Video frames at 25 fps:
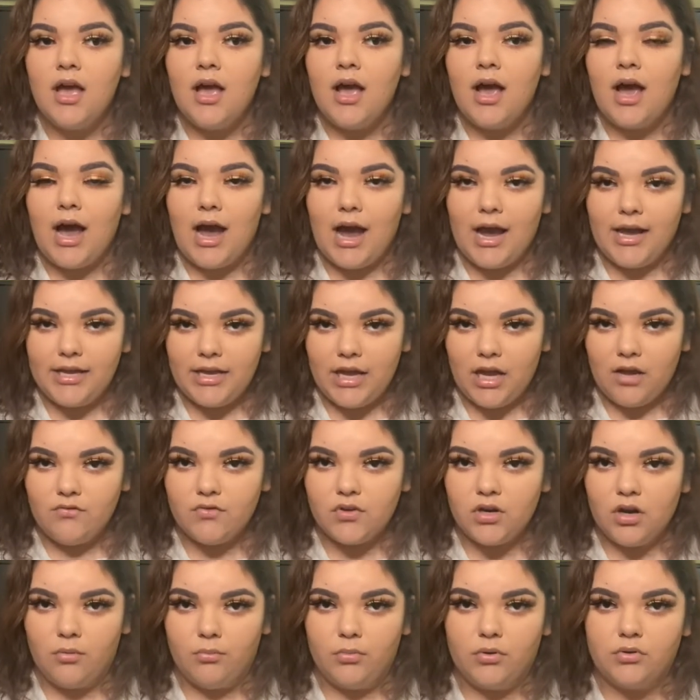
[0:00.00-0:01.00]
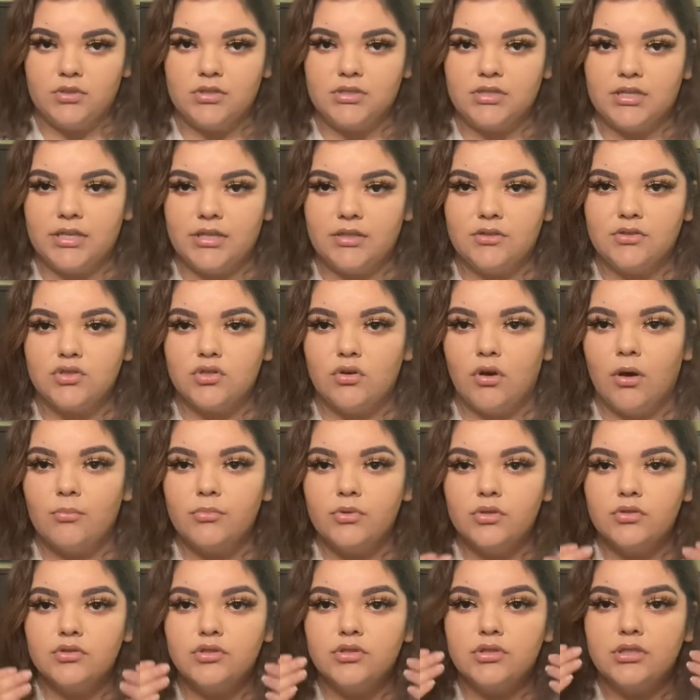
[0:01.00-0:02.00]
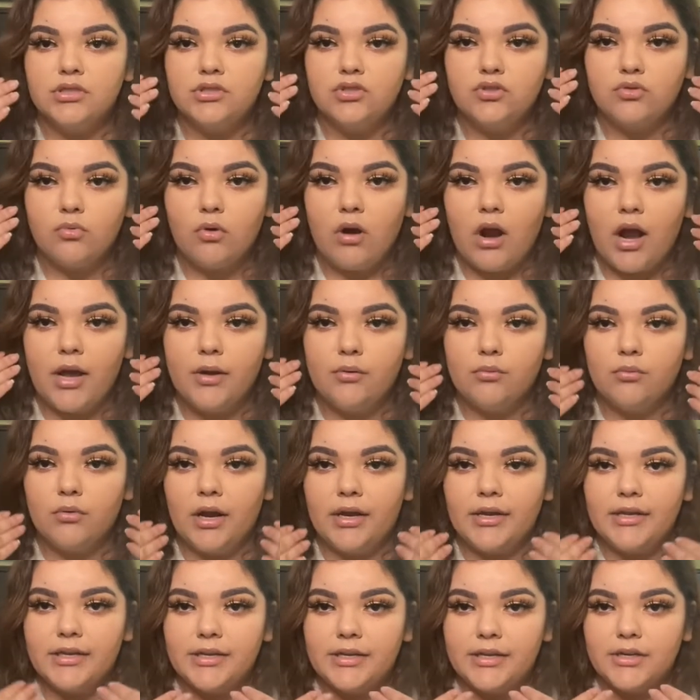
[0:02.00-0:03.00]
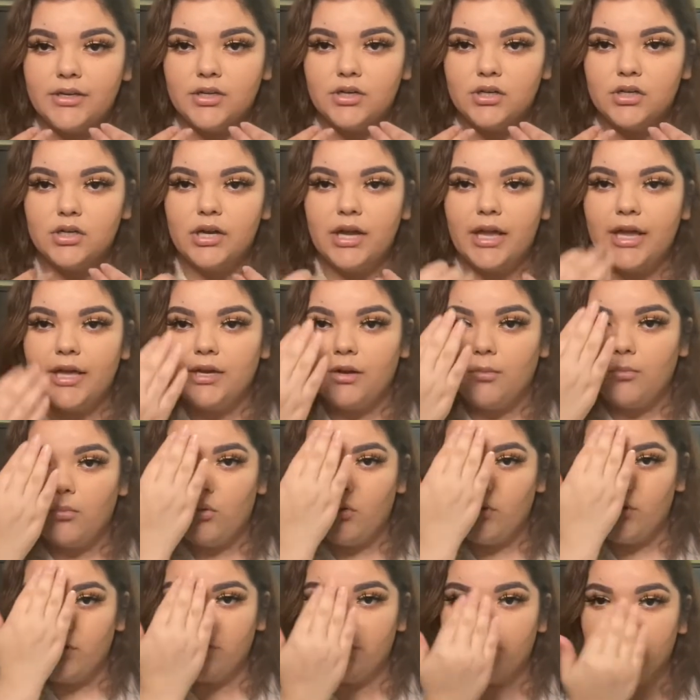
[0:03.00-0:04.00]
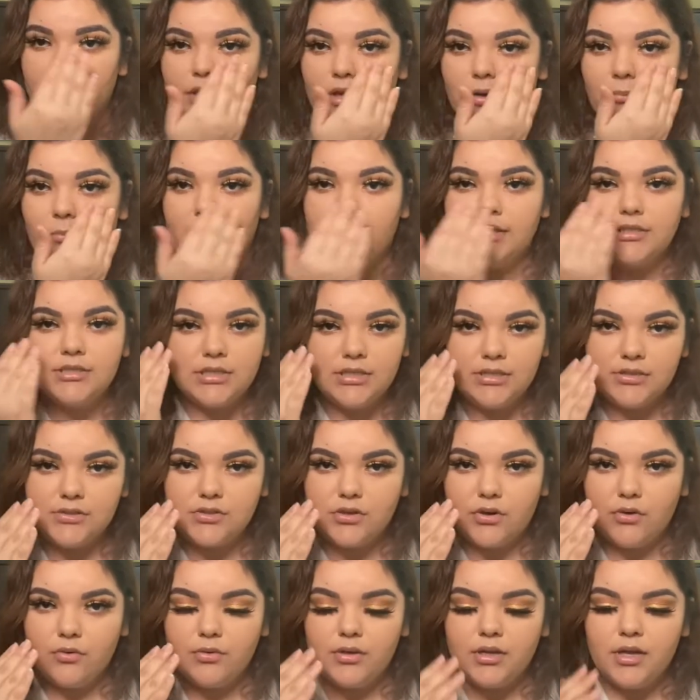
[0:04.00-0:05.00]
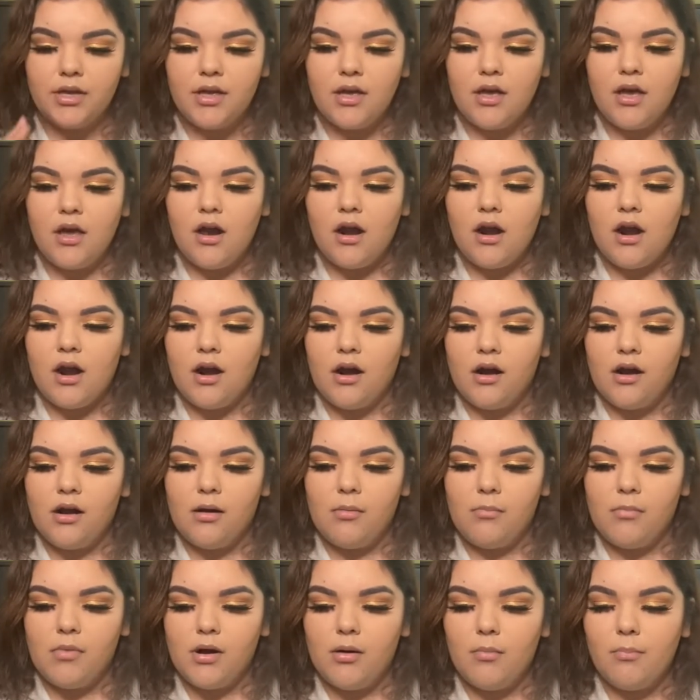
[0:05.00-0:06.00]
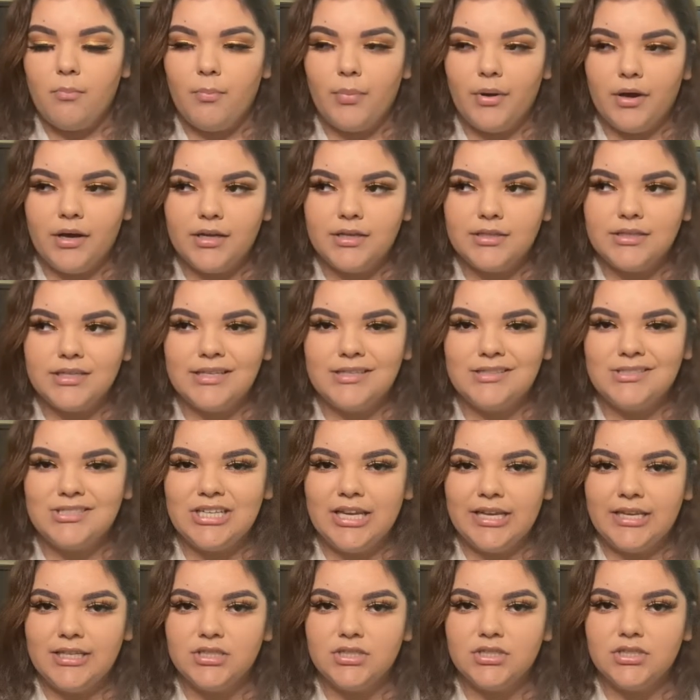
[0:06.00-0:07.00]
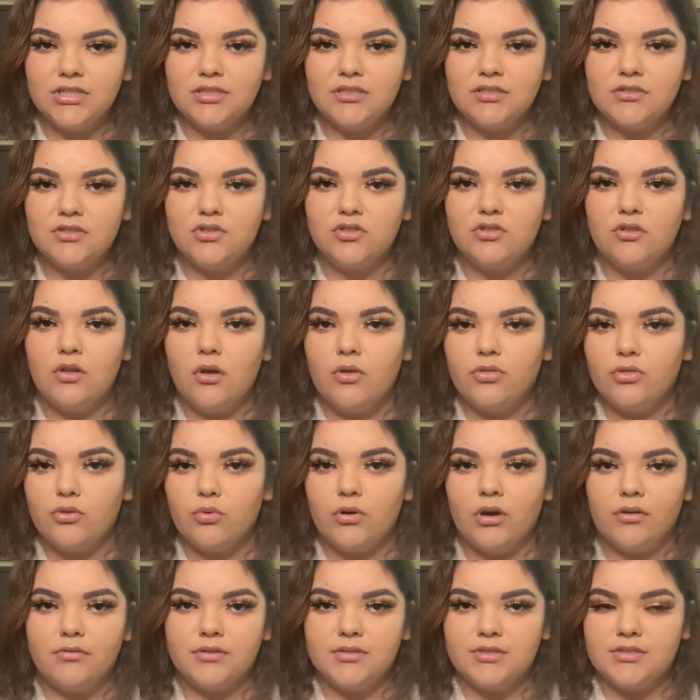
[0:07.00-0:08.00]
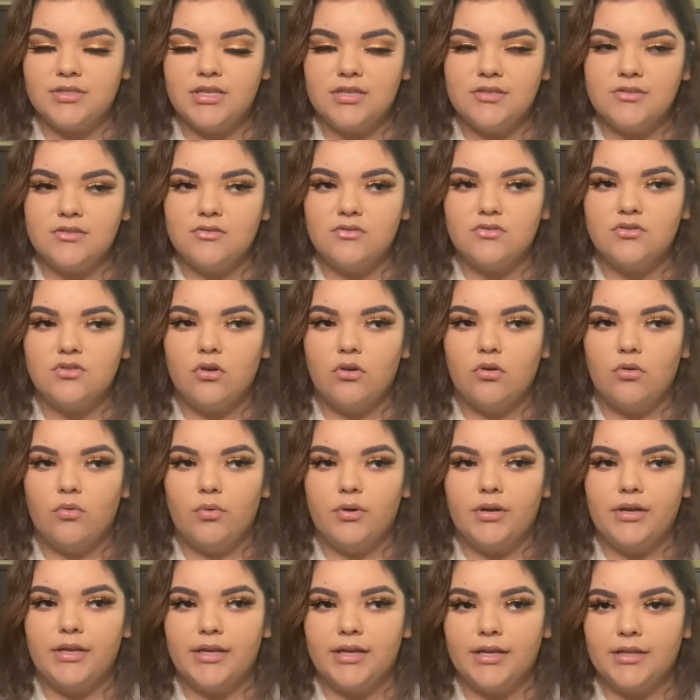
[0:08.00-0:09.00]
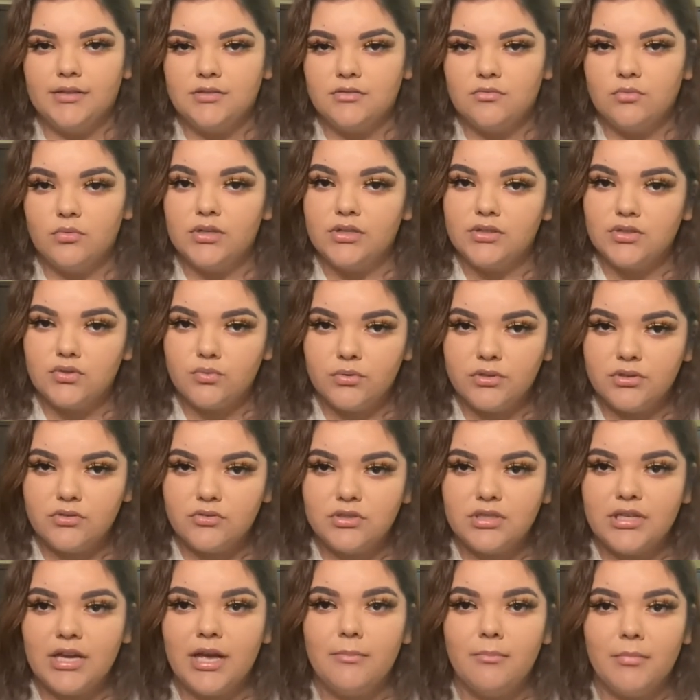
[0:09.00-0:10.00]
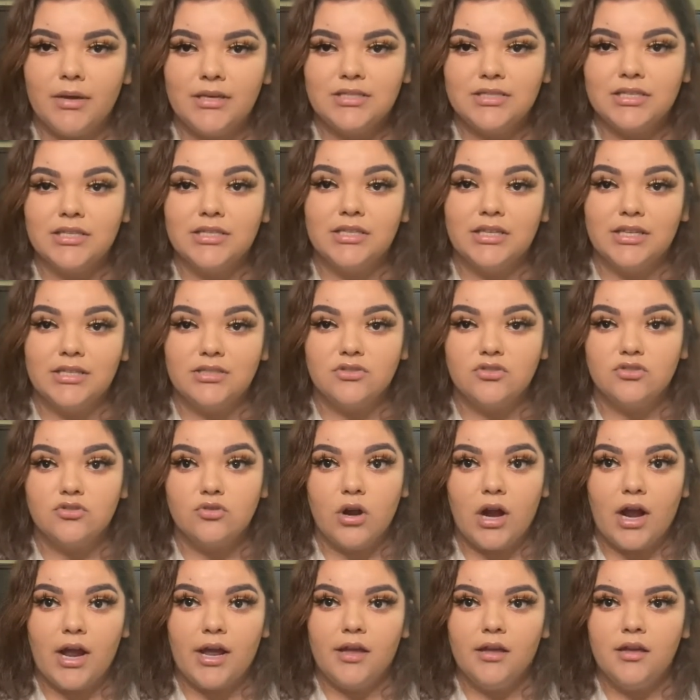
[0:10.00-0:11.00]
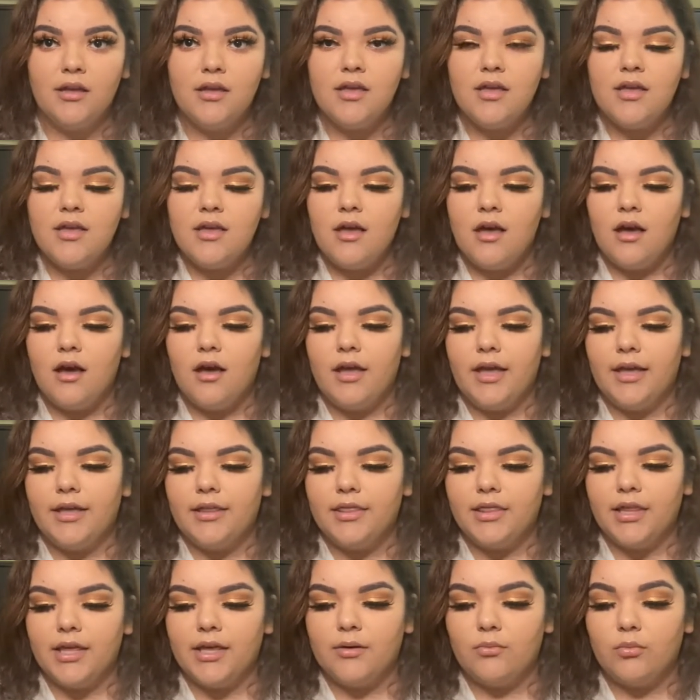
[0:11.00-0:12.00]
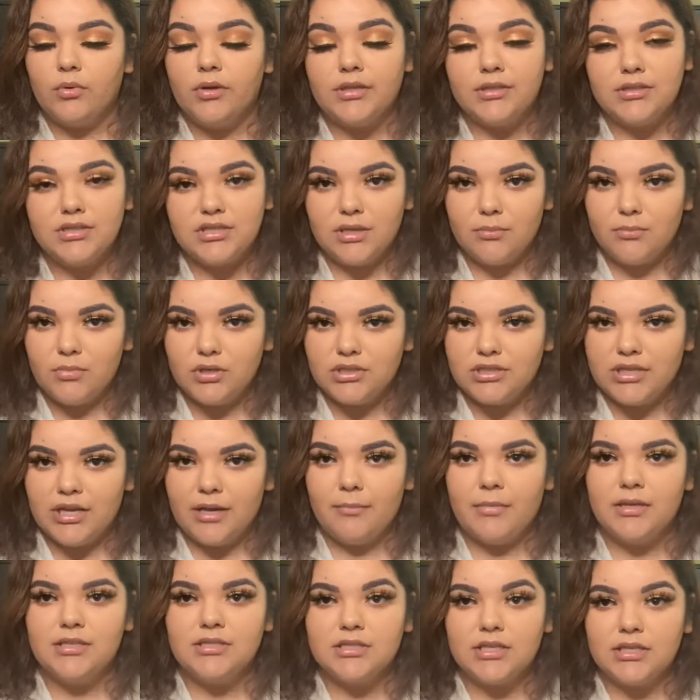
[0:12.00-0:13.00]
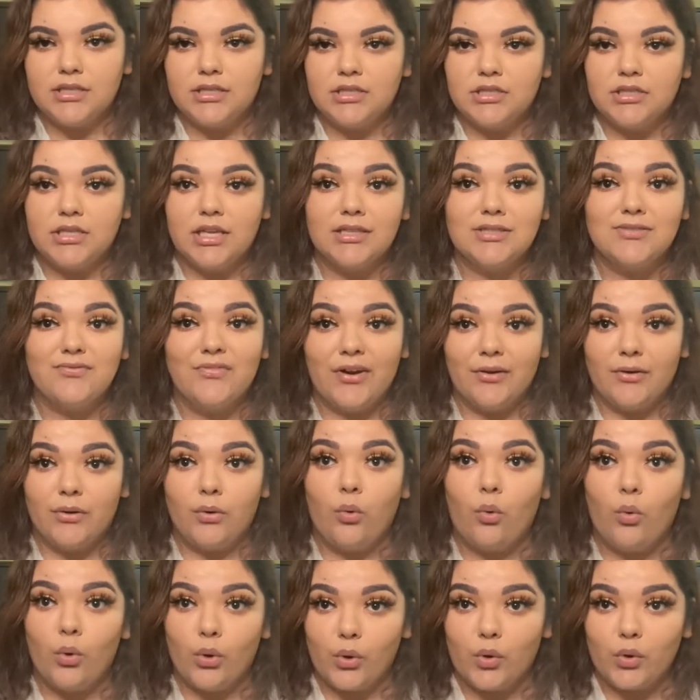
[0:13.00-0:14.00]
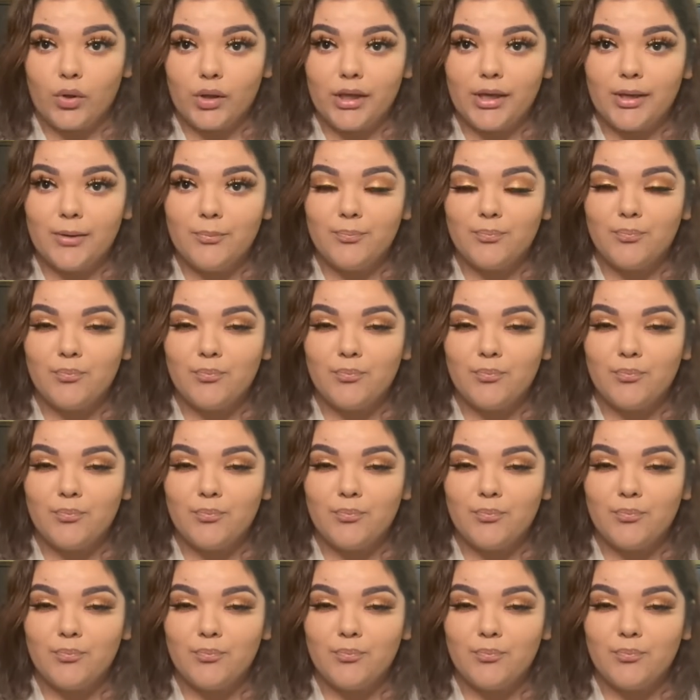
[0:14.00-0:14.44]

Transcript: I have combo skin, so I'm usually dry right here and I'm oily in my T-zone. But it changes throughout the season. So when it's wintertime, my skin gets dry. And then when it's summertime, my skin gets very oily.